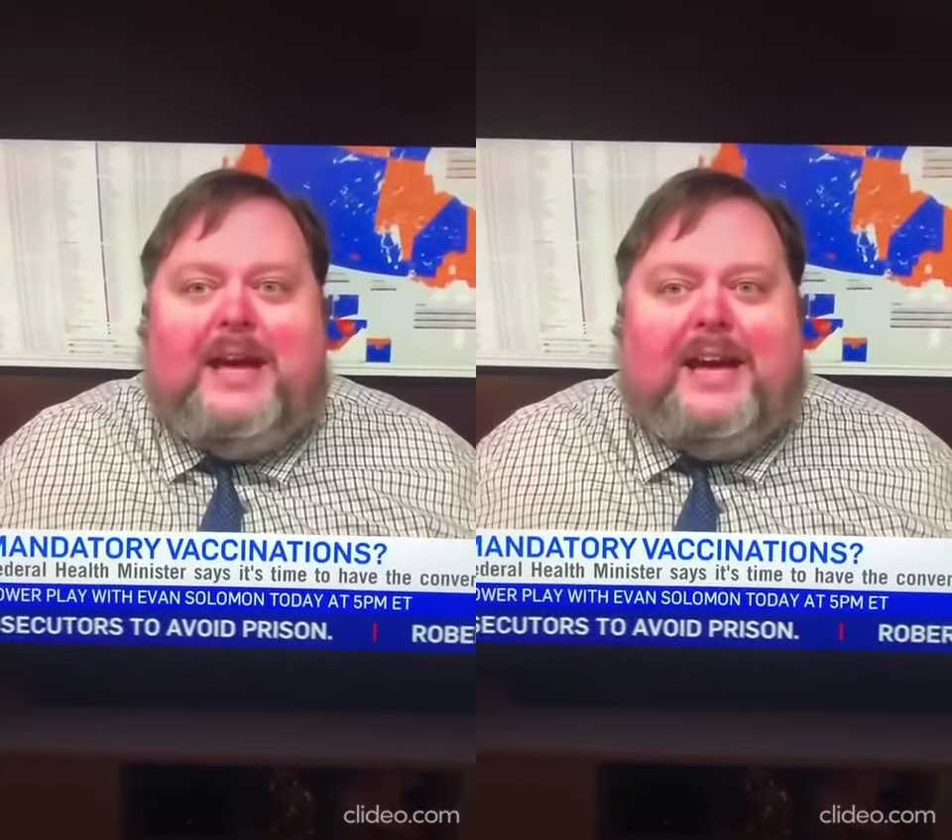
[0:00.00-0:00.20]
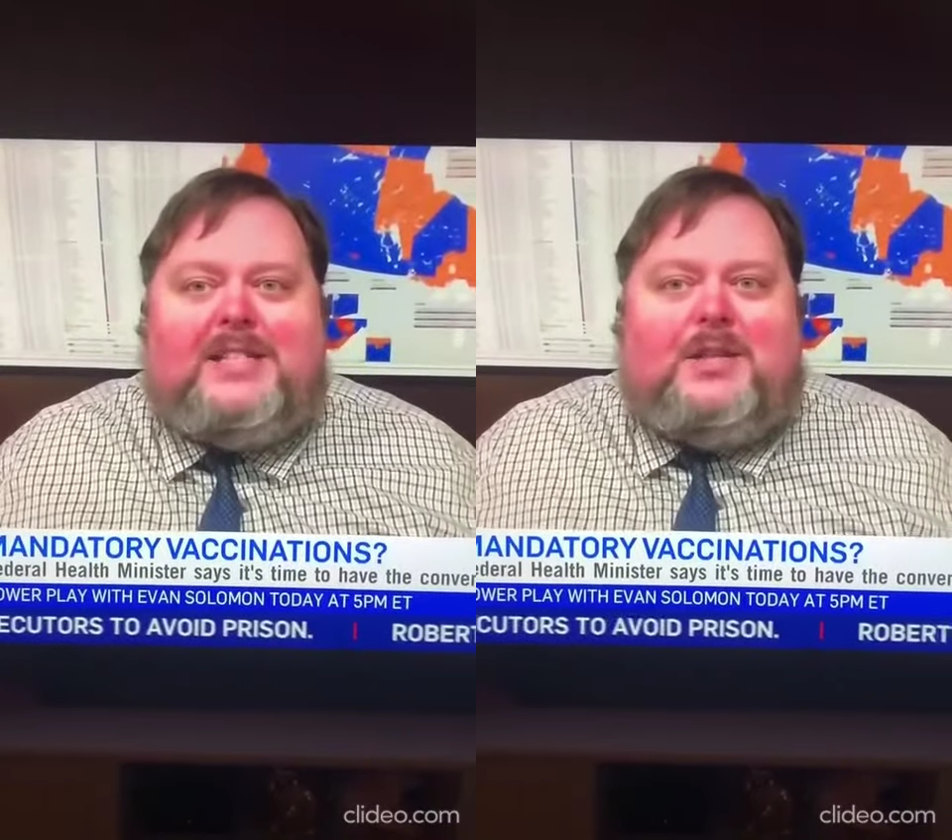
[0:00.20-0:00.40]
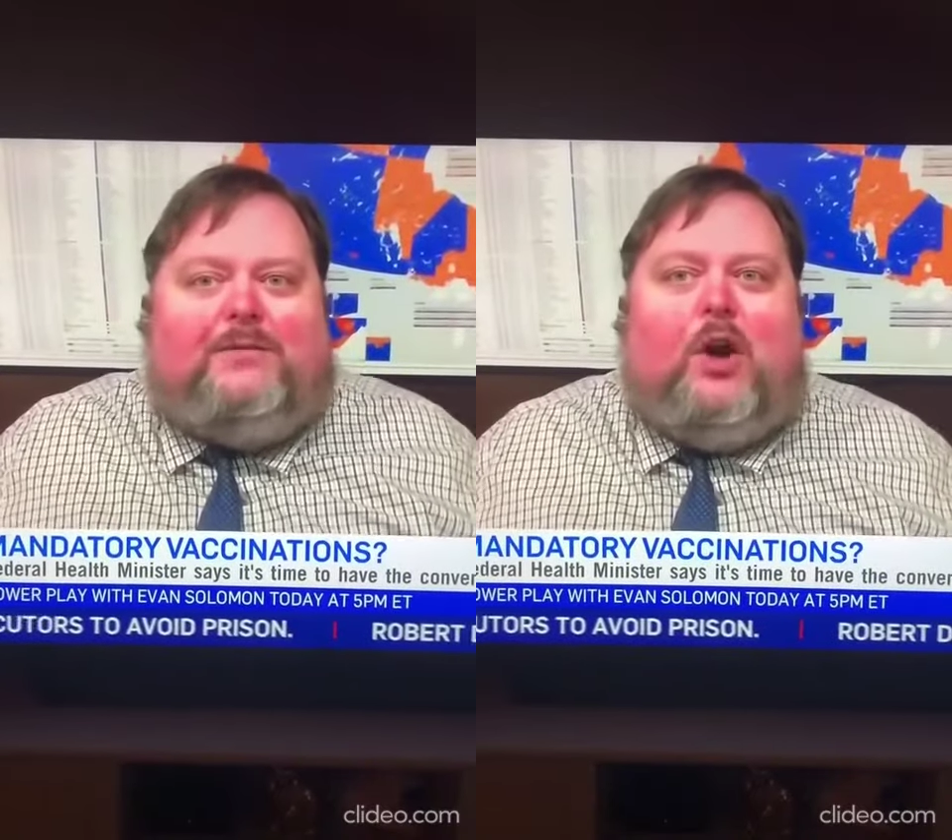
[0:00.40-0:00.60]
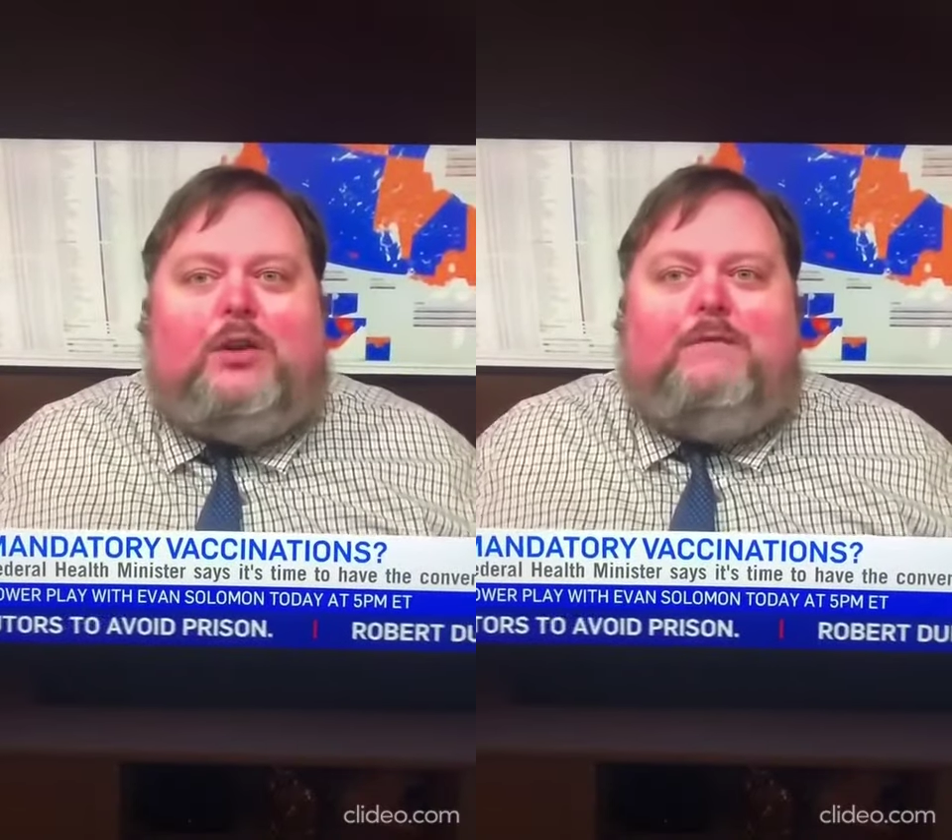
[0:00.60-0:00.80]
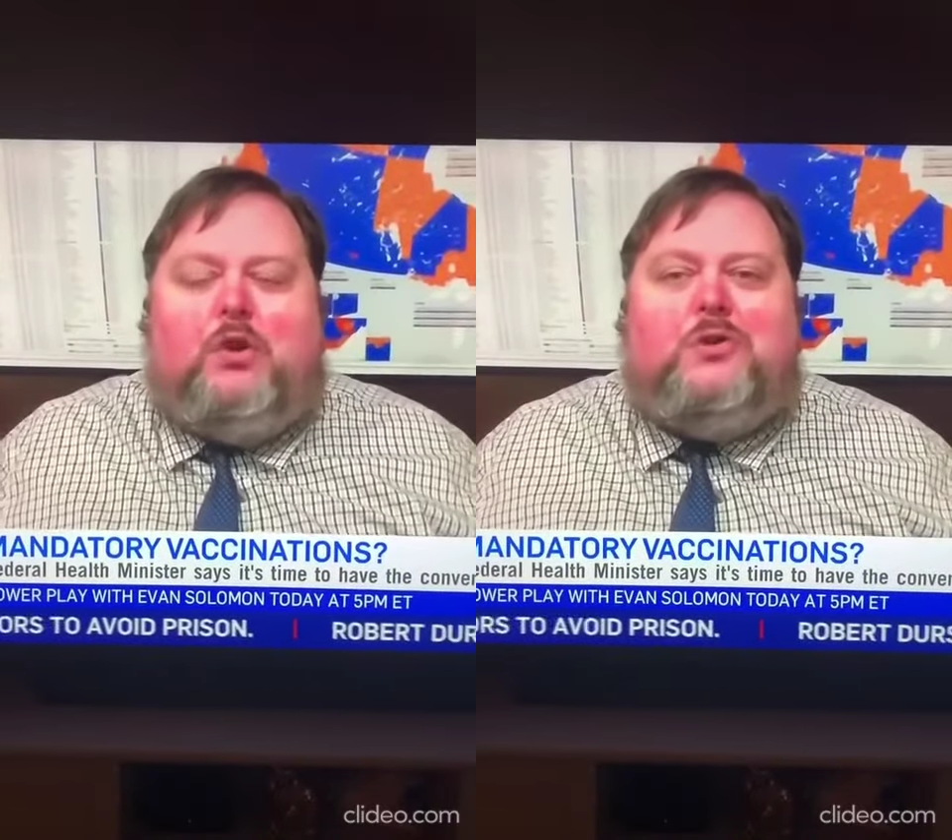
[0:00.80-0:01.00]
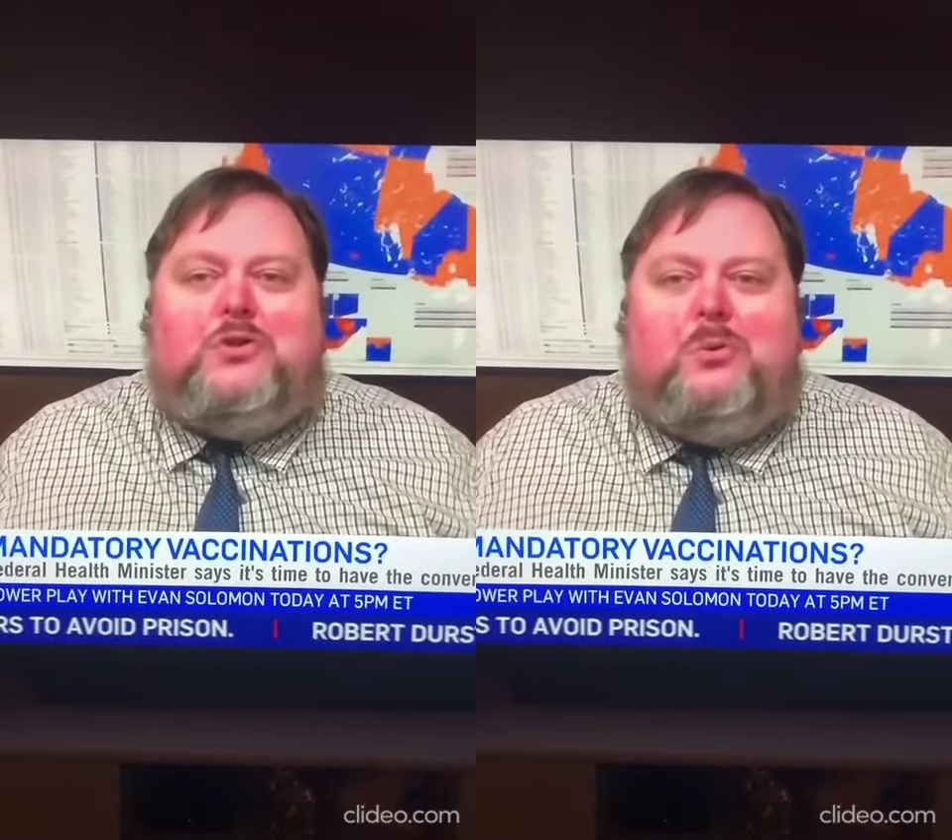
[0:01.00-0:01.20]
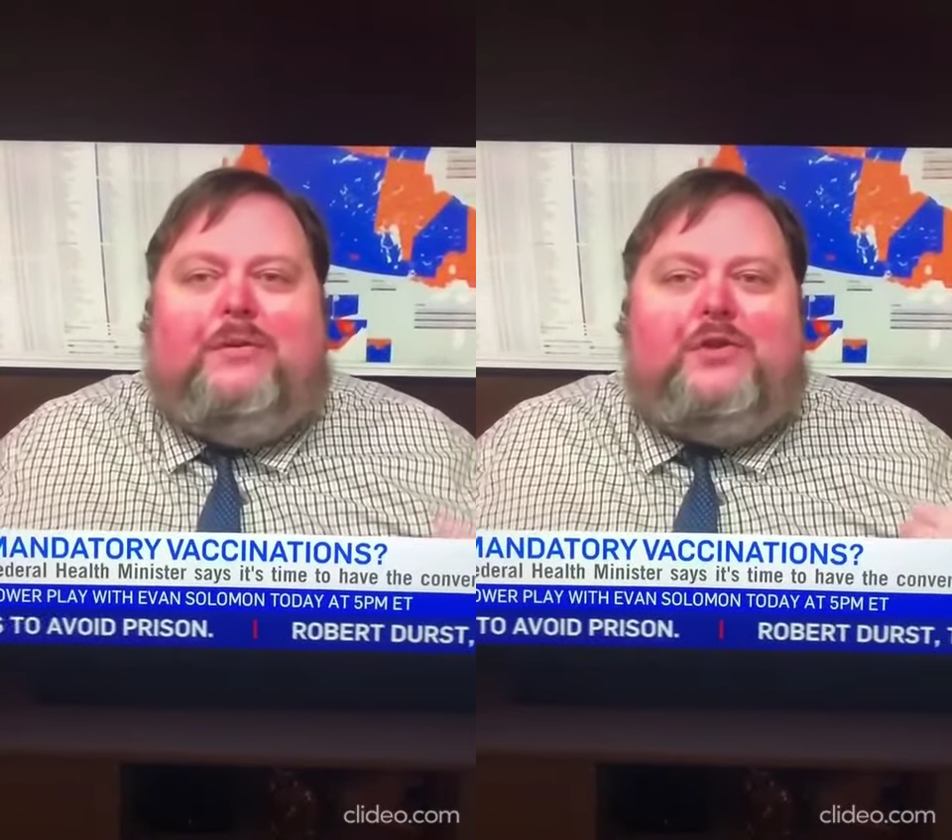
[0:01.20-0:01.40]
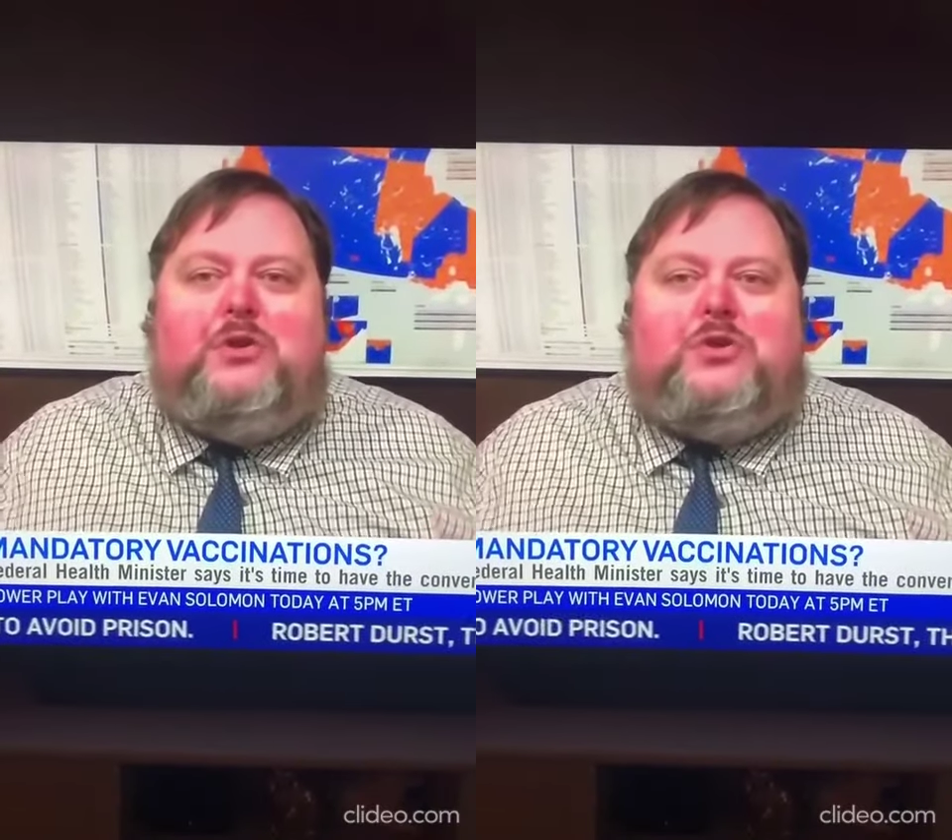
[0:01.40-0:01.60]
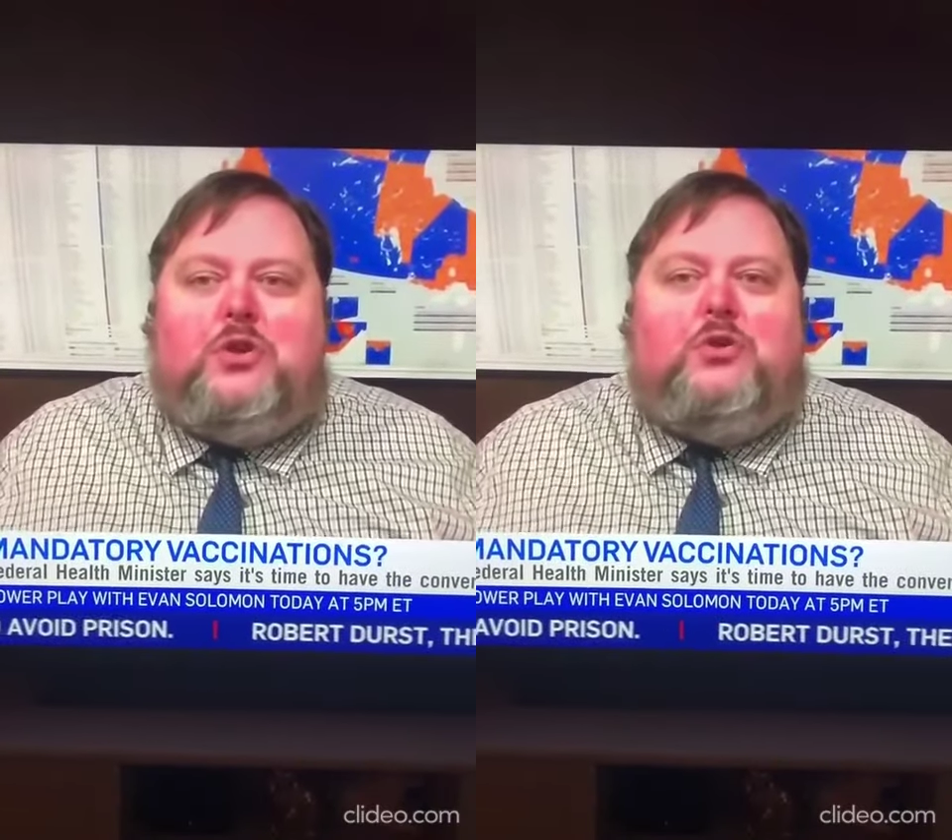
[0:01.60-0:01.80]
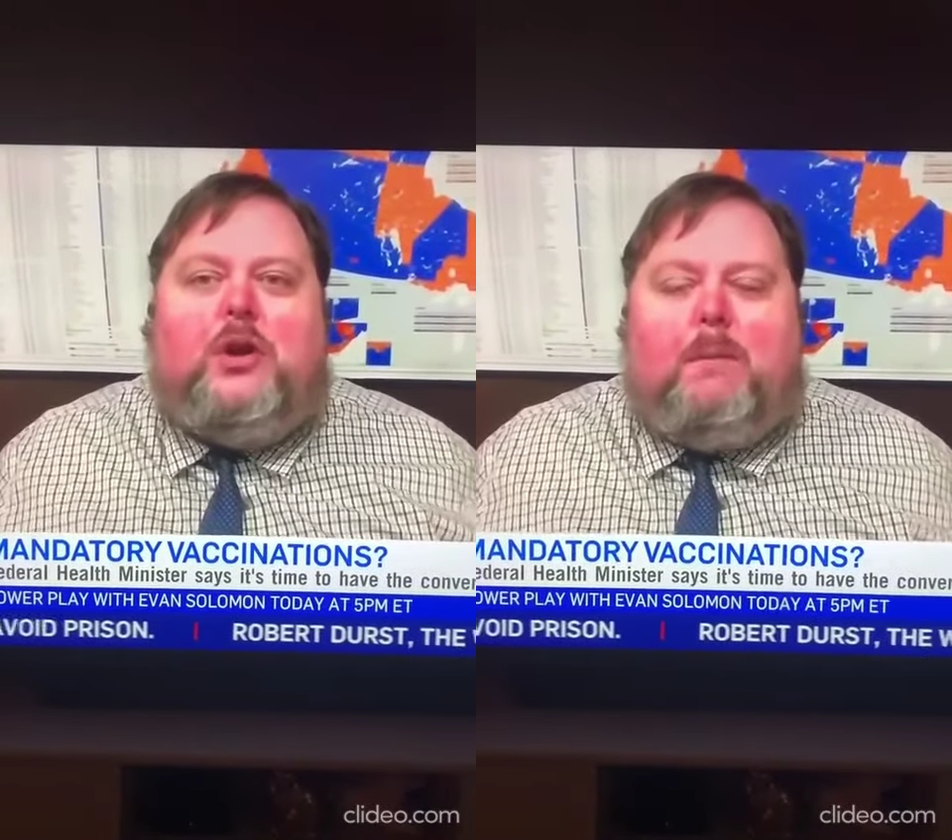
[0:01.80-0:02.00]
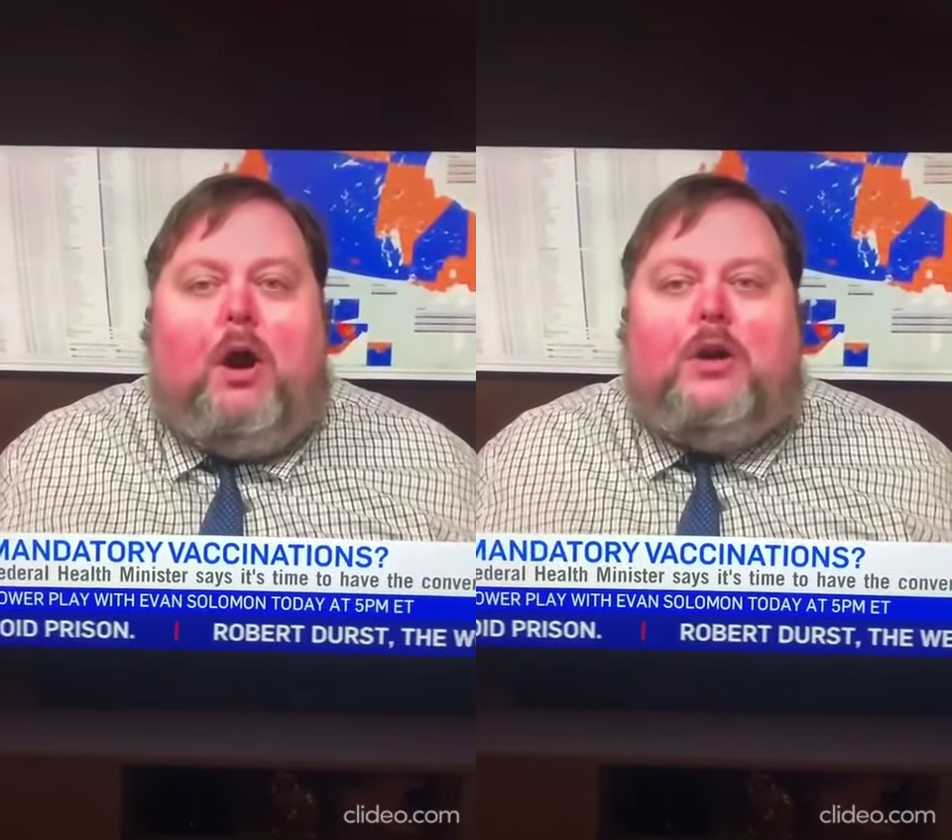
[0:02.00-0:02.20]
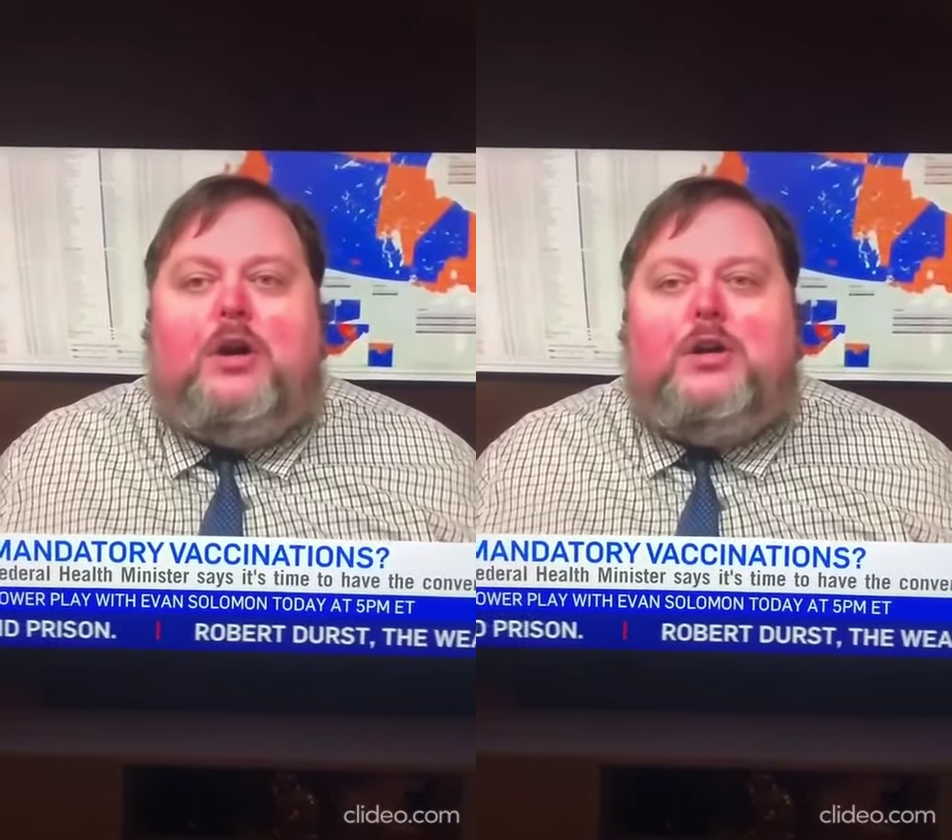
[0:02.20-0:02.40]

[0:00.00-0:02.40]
It's the fault of those who refuse to do their part.